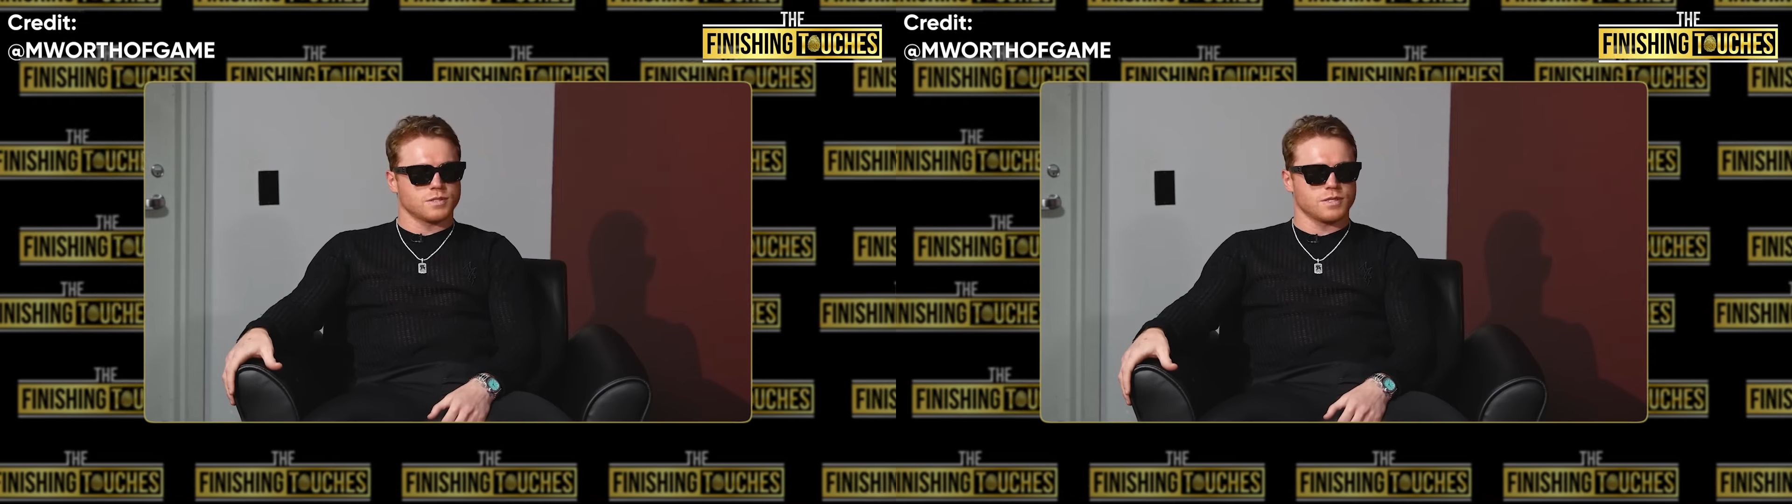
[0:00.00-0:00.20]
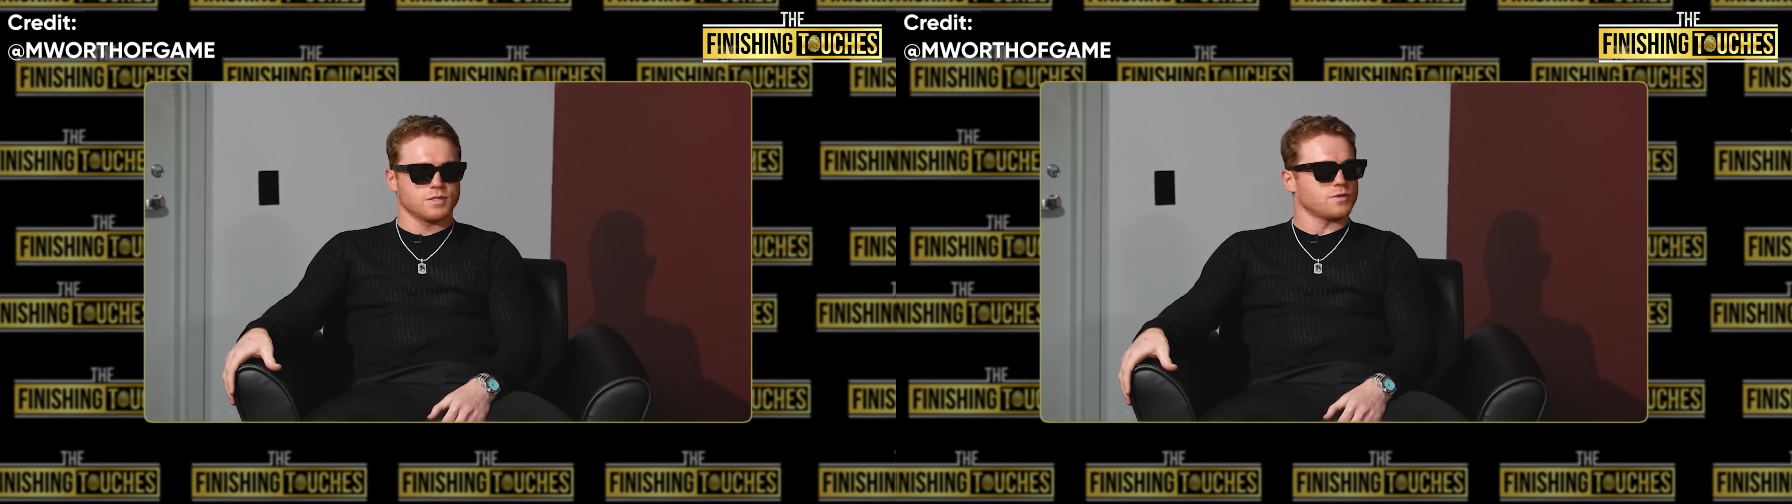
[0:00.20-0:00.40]

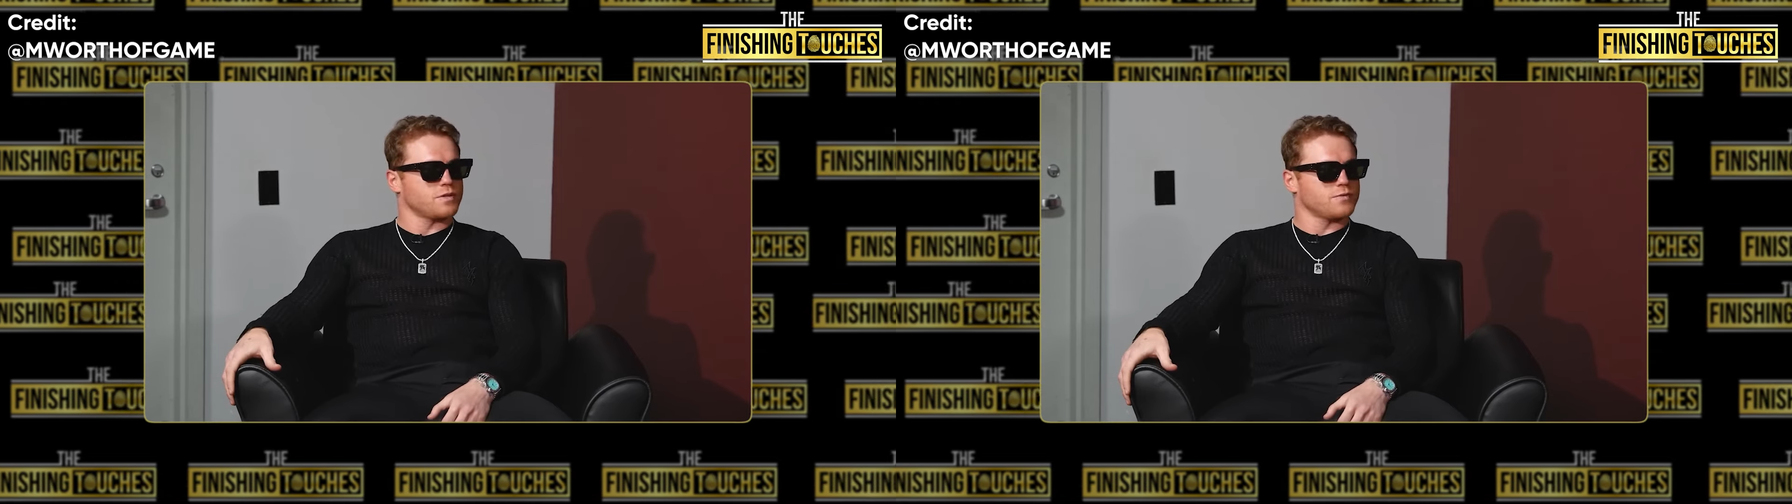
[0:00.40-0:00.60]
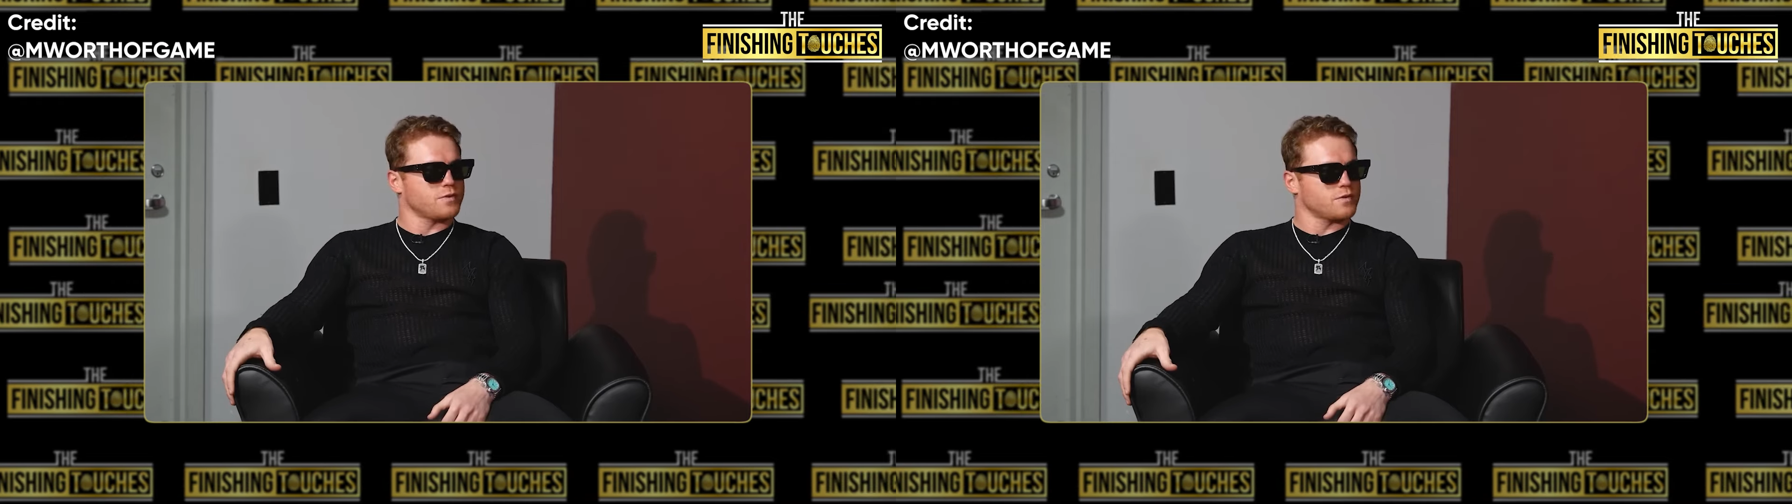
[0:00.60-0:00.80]

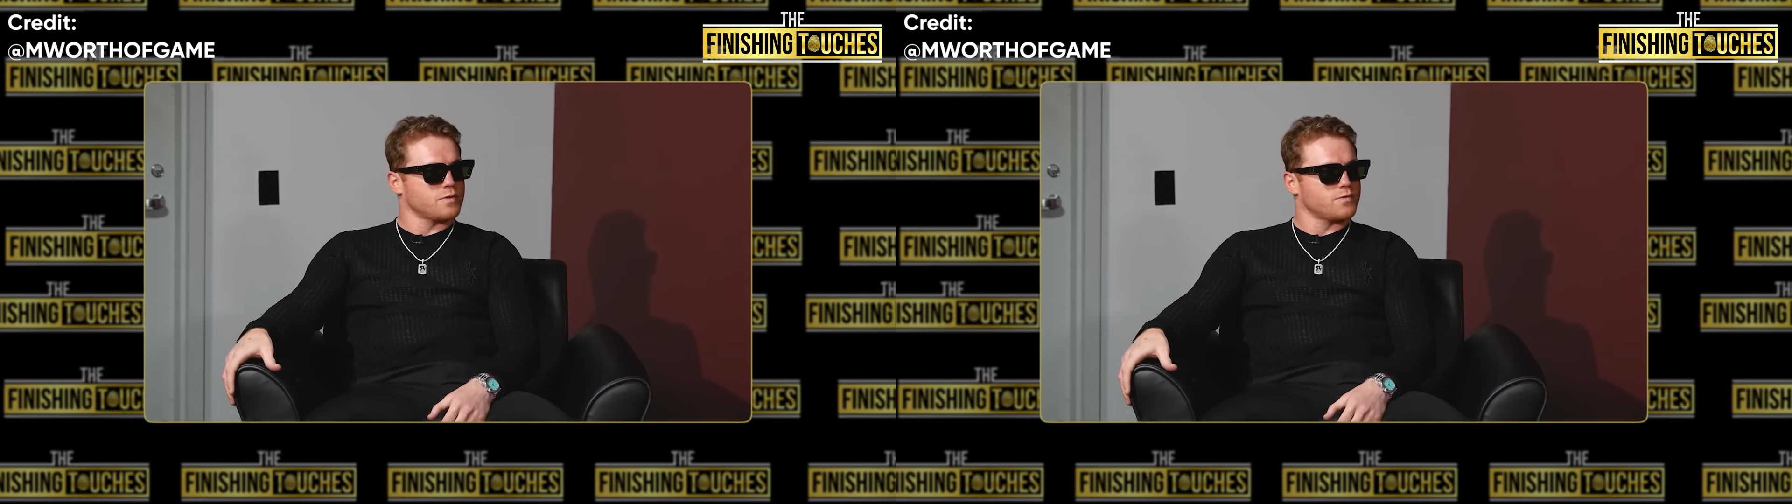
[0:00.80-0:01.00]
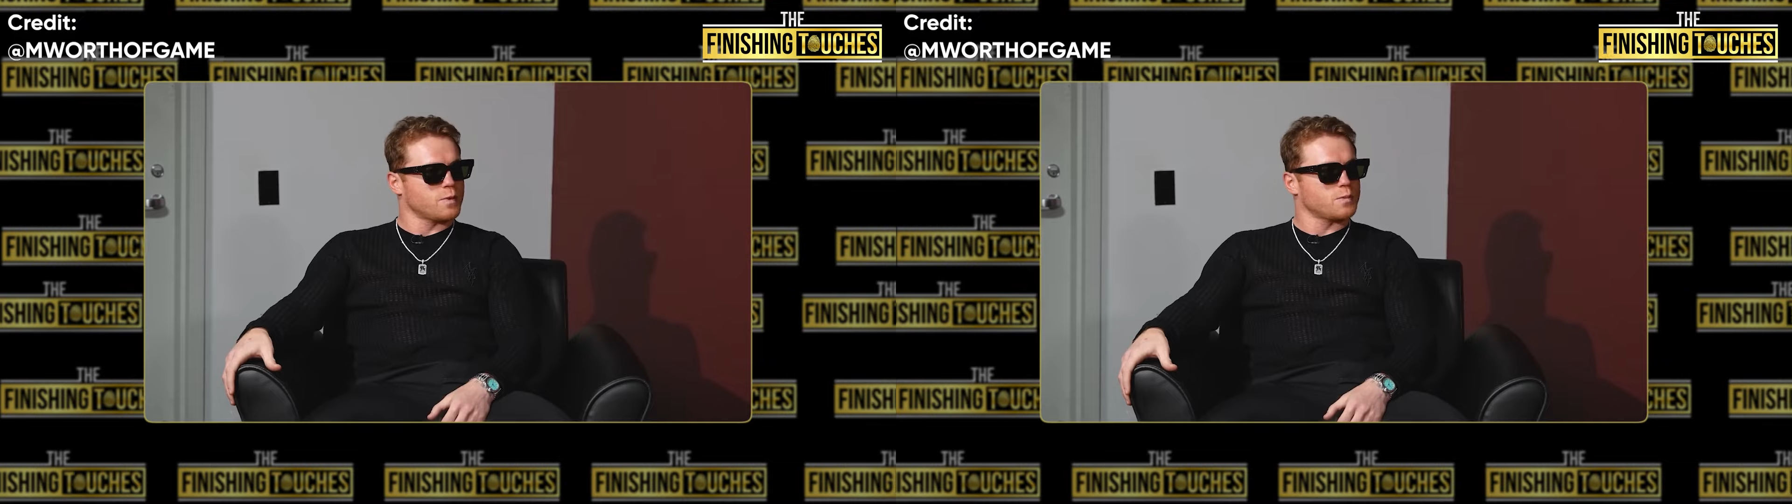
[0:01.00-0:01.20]
history
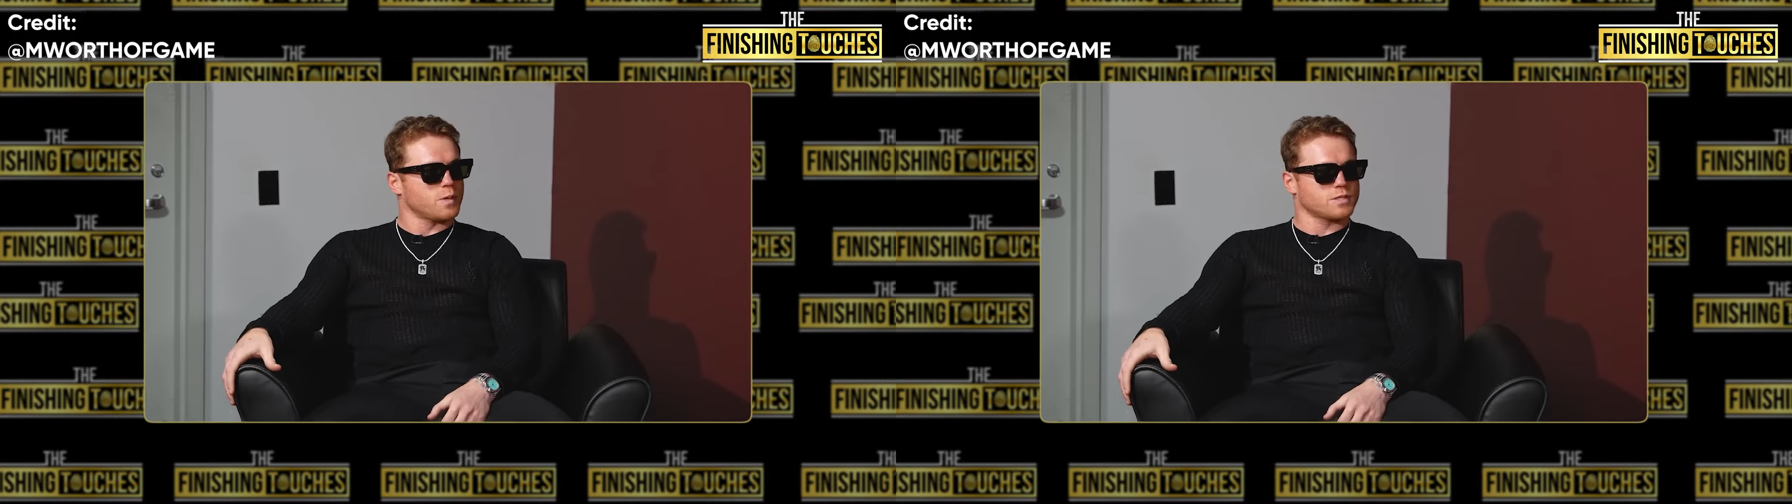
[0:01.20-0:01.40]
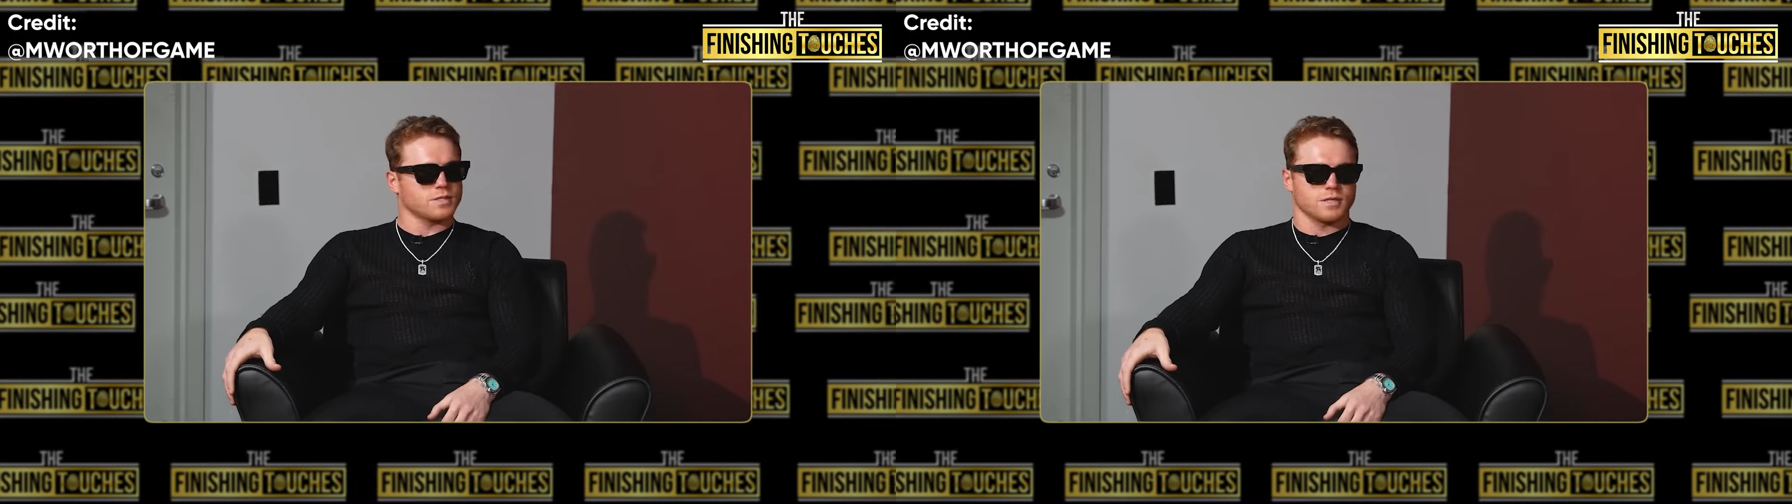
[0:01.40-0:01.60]
for
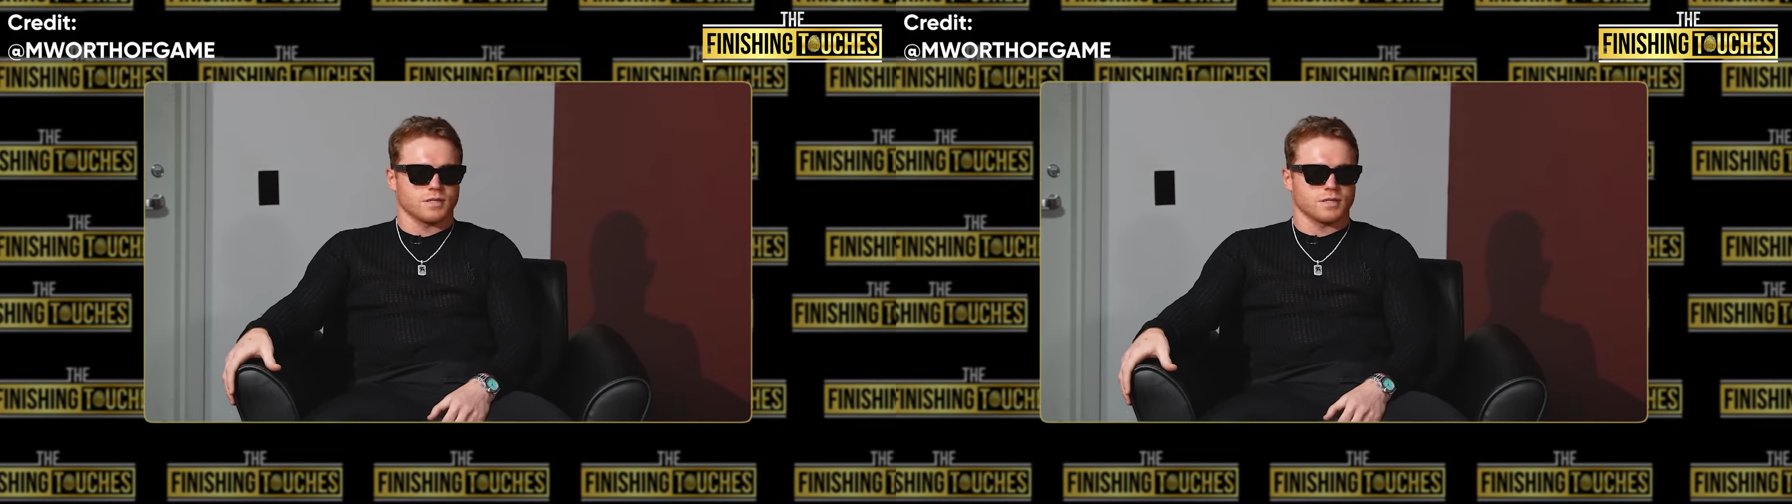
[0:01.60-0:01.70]
boxing.